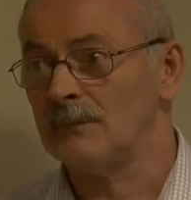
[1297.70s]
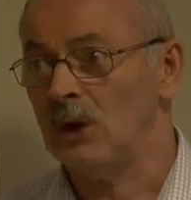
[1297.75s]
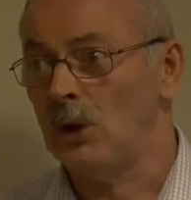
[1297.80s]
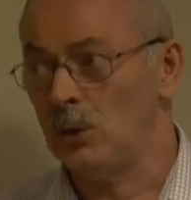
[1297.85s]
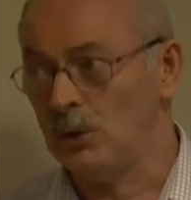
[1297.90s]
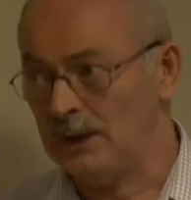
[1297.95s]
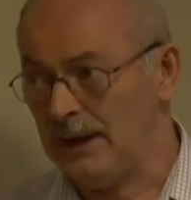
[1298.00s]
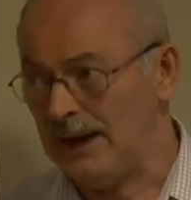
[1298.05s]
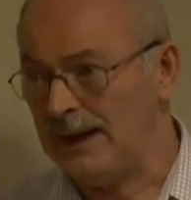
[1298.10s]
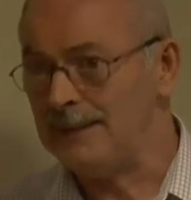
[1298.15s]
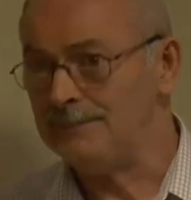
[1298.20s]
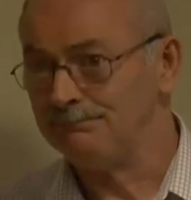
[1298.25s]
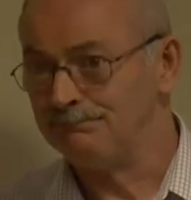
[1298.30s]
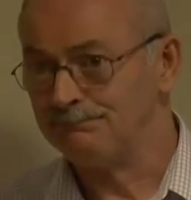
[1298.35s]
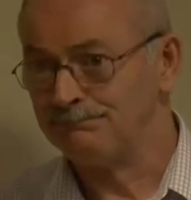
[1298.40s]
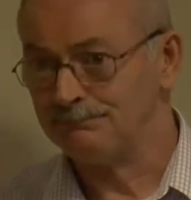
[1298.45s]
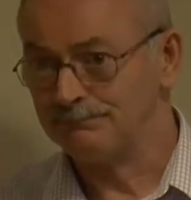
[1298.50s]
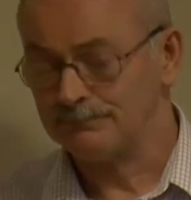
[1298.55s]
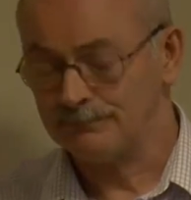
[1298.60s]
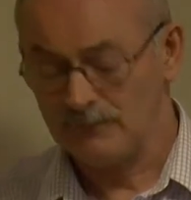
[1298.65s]
Okay?
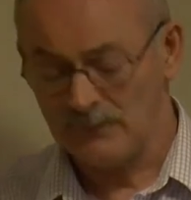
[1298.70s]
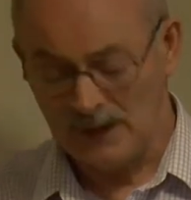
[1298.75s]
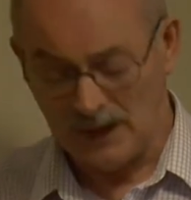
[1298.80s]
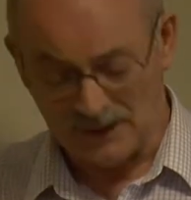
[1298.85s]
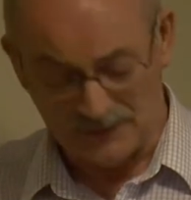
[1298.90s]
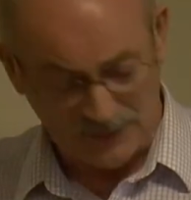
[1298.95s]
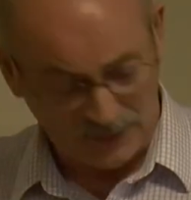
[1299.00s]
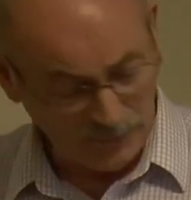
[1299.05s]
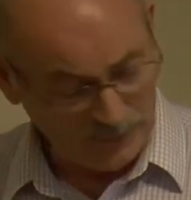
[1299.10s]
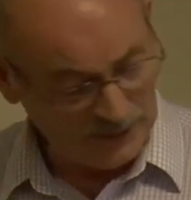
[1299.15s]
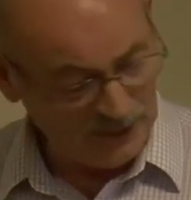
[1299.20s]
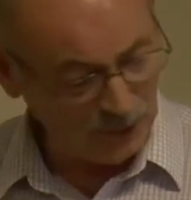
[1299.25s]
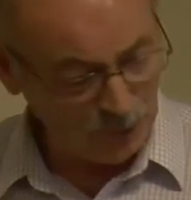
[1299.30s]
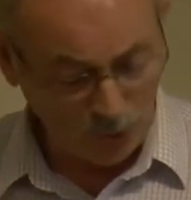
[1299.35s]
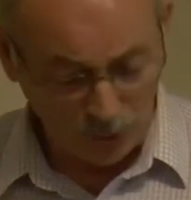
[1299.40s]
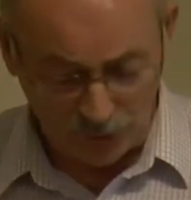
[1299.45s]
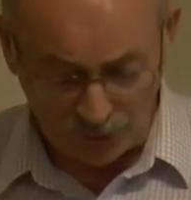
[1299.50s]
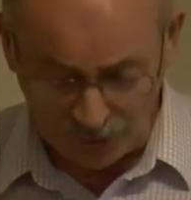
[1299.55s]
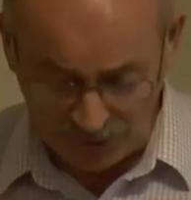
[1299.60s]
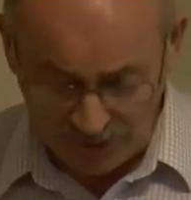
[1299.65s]
I think we can
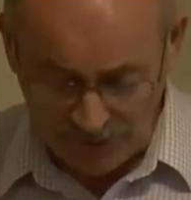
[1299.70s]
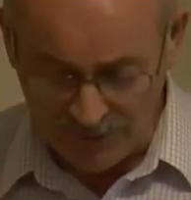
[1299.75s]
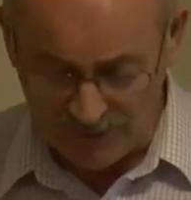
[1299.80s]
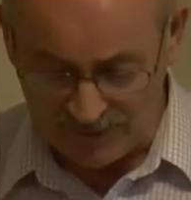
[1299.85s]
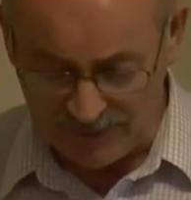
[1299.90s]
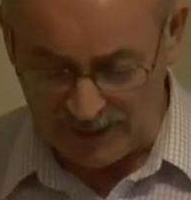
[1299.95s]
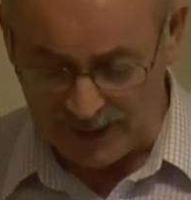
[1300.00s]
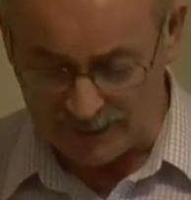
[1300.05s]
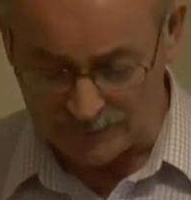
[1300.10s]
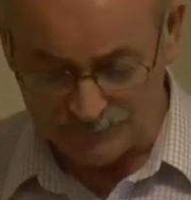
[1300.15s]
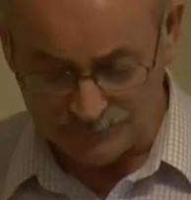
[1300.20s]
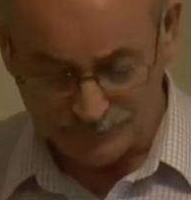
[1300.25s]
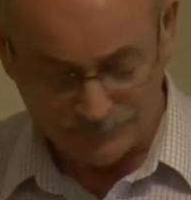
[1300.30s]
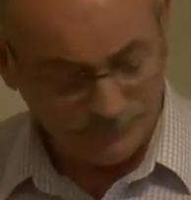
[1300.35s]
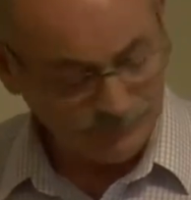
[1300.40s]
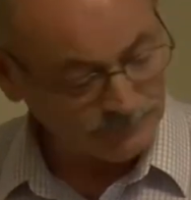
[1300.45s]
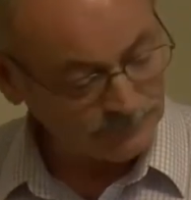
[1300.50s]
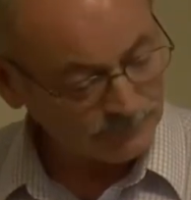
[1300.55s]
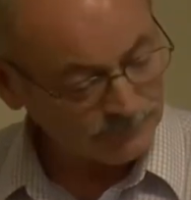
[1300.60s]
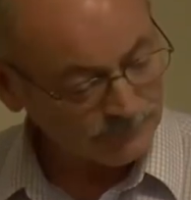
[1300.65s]
all agree with that.
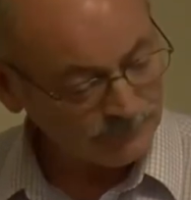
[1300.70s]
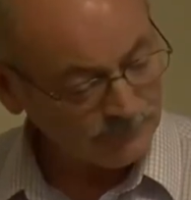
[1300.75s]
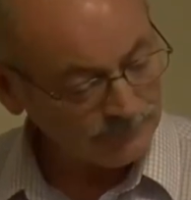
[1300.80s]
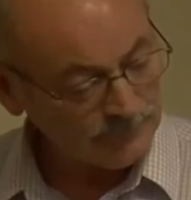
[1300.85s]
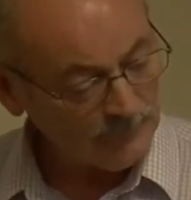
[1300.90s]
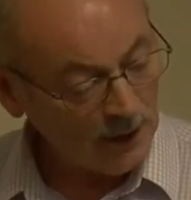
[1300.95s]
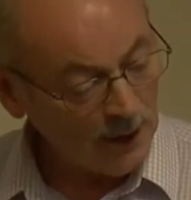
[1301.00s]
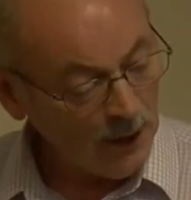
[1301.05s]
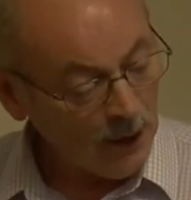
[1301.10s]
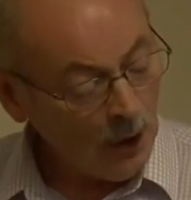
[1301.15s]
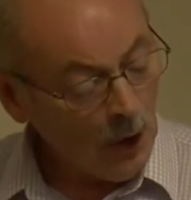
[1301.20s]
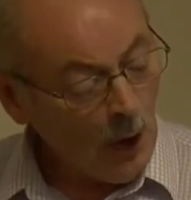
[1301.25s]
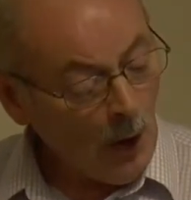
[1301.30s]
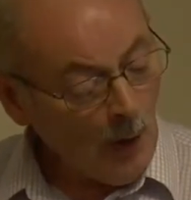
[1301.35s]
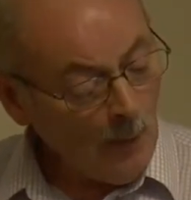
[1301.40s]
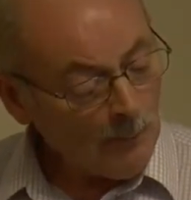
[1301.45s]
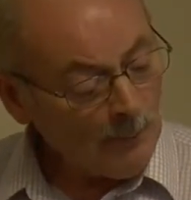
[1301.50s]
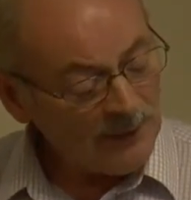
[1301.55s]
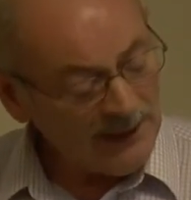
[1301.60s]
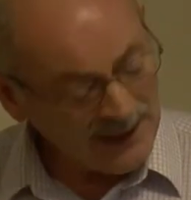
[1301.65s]

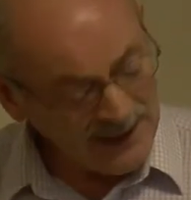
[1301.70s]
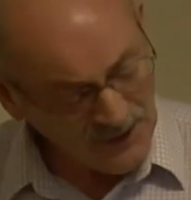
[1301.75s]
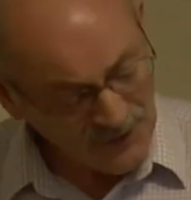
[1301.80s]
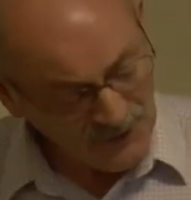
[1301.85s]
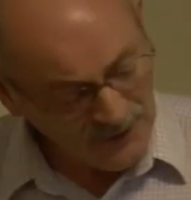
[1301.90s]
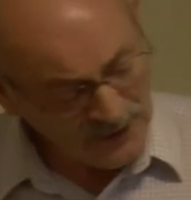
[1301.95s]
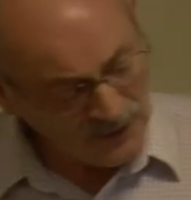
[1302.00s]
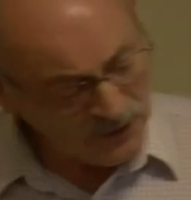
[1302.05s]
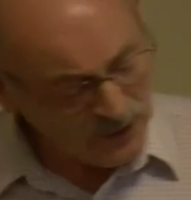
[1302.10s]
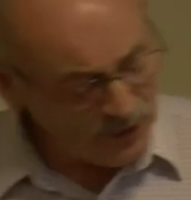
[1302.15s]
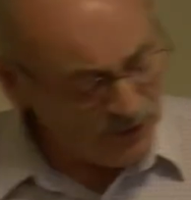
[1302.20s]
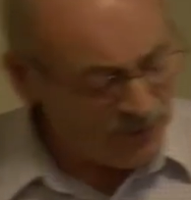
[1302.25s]
But I think the